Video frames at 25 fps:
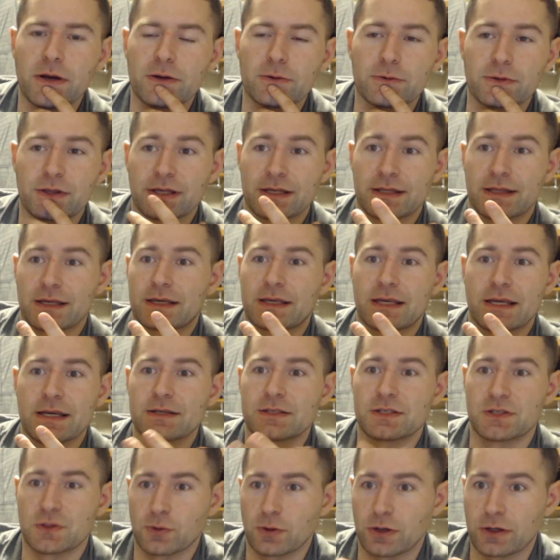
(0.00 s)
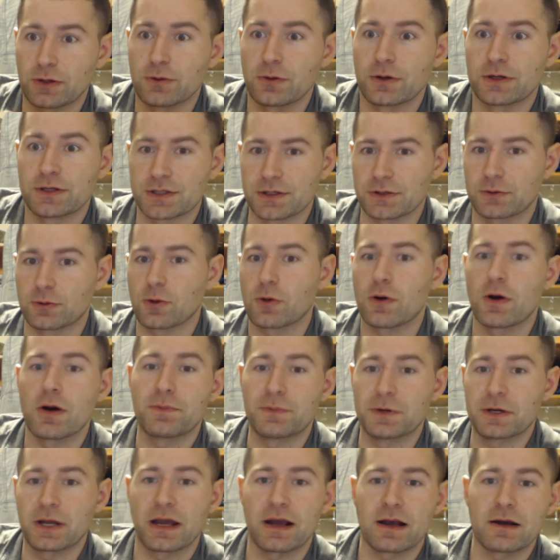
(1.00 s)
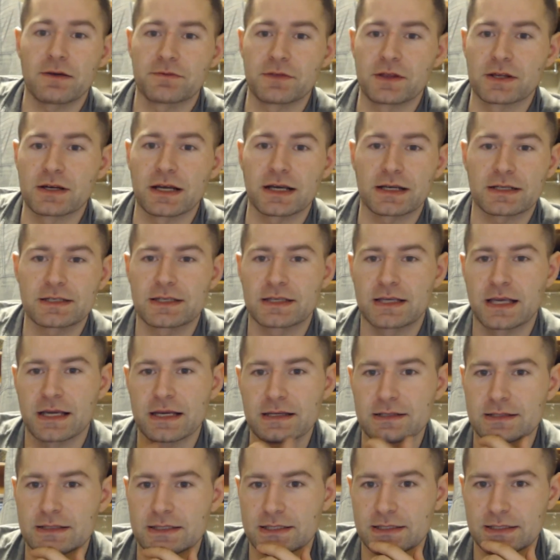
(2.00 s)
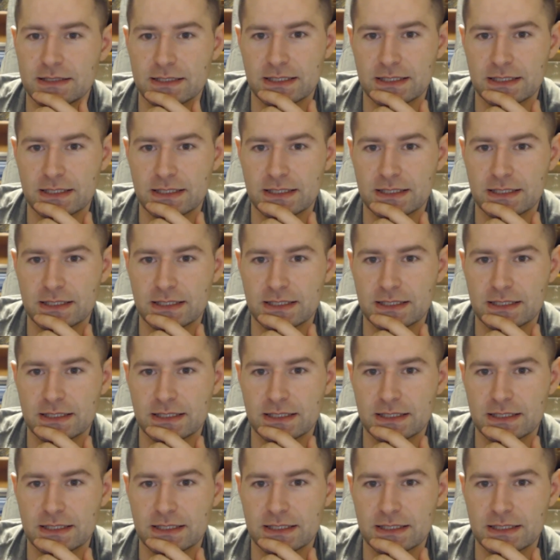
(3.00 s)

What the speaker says: I don't think the kids who are going to grow up and have the next kids